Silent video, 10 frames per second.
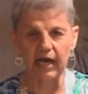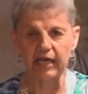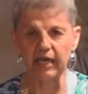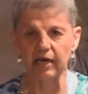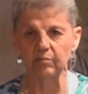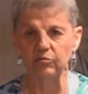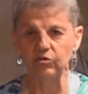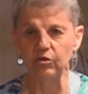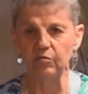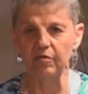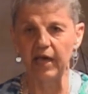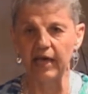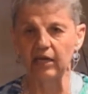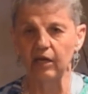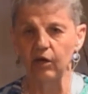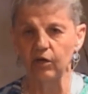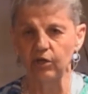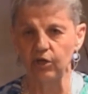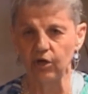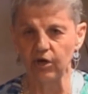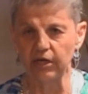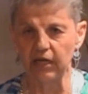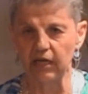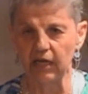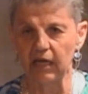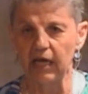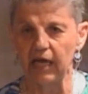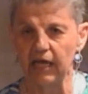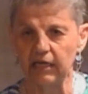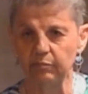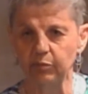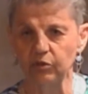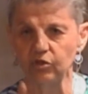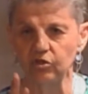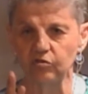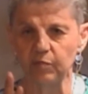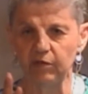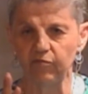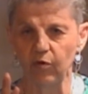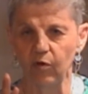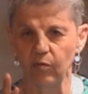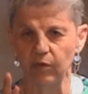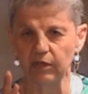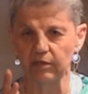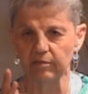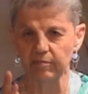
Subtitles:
I am to that yearning, and it pushes me forward.